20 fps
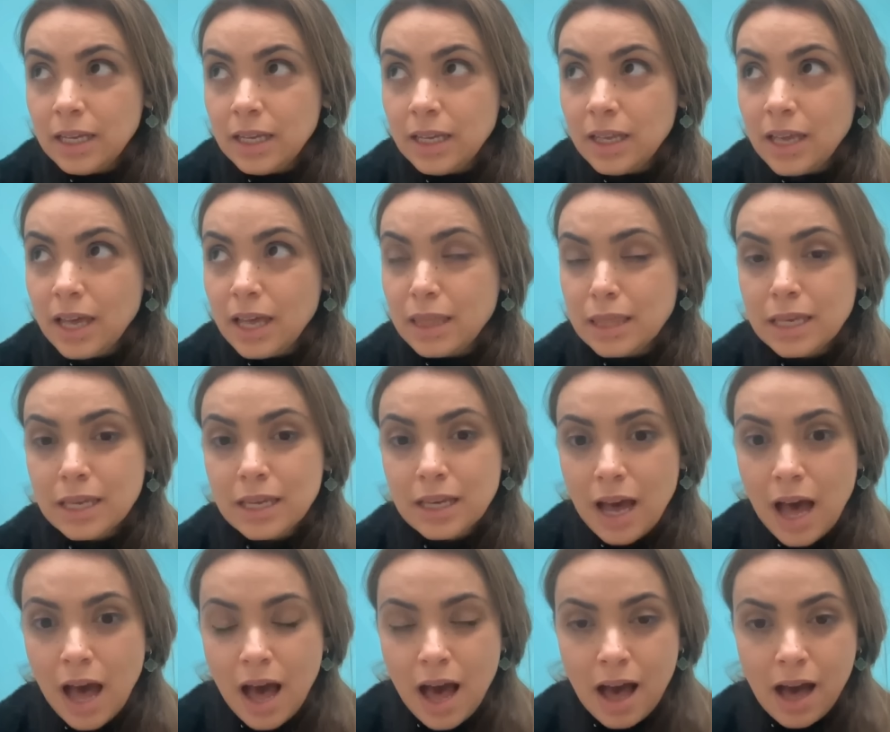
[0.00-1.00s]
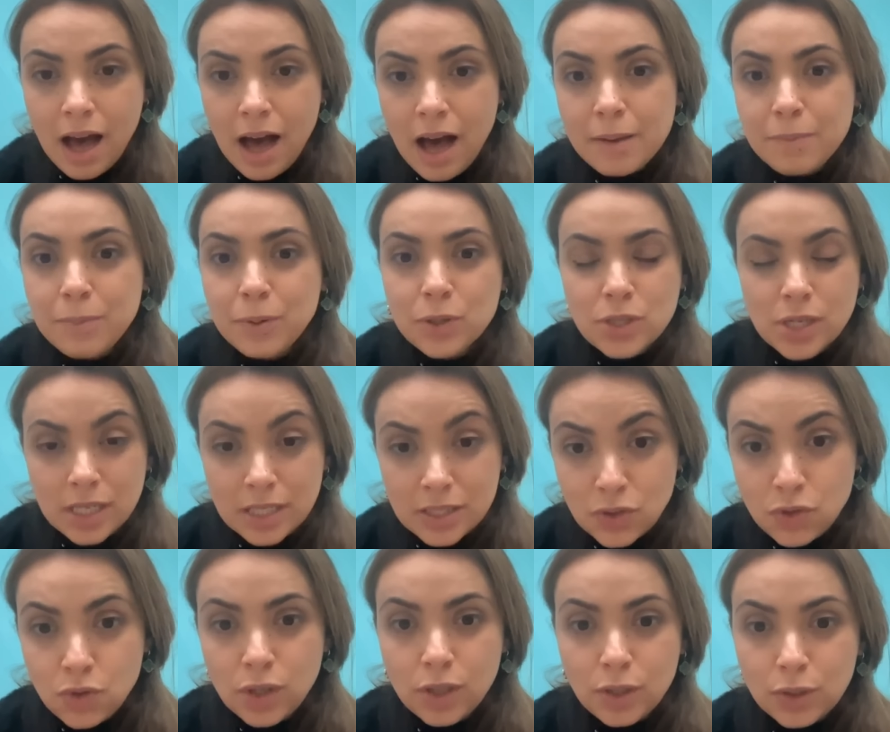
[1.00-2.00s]
I think I personally
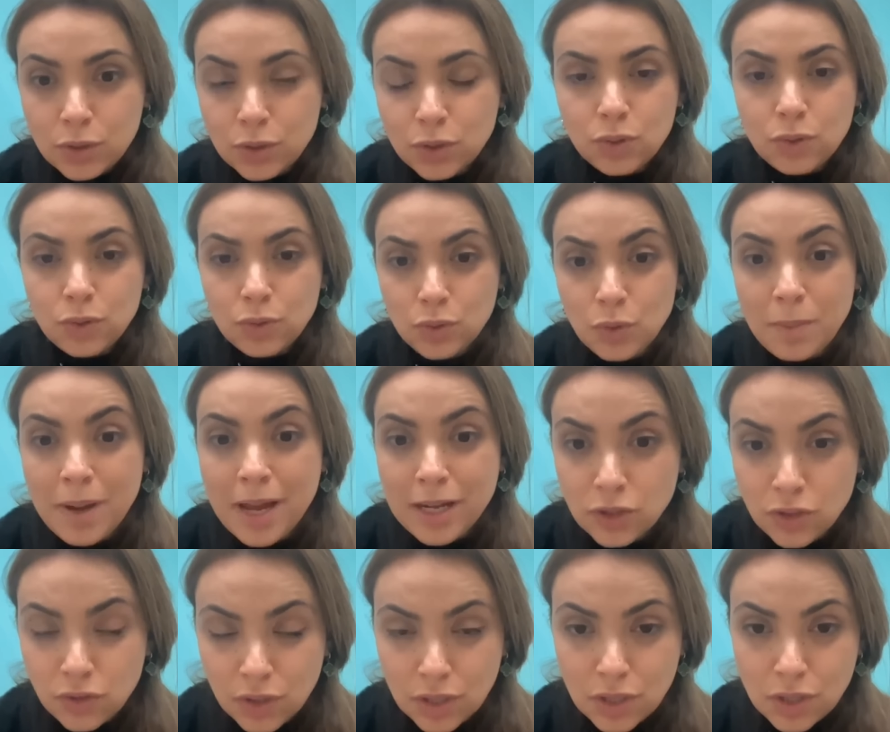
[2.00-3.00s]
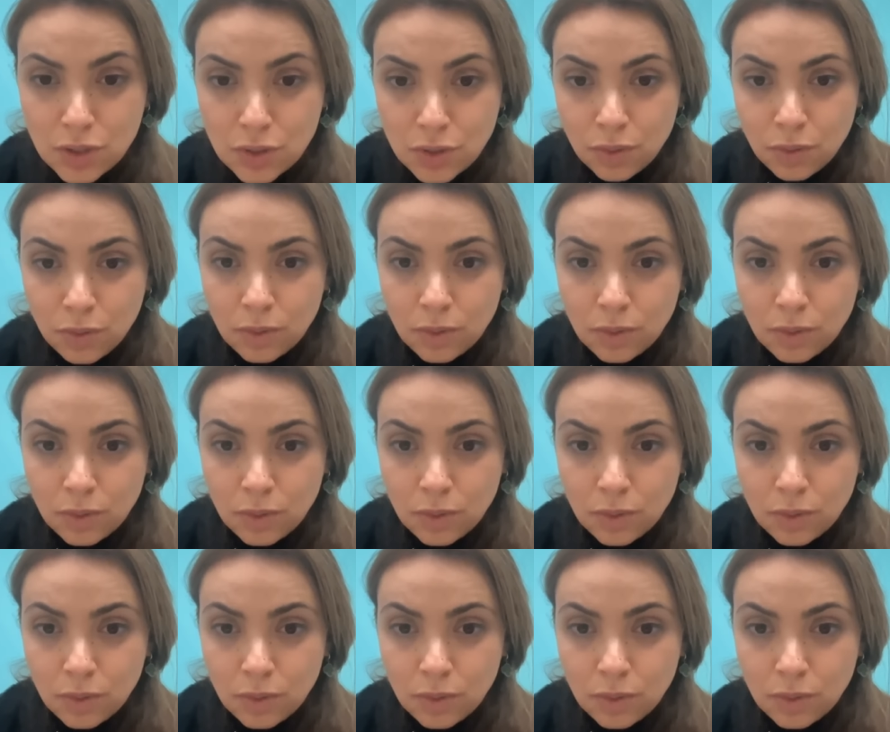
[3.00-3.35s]
struggle to match these two.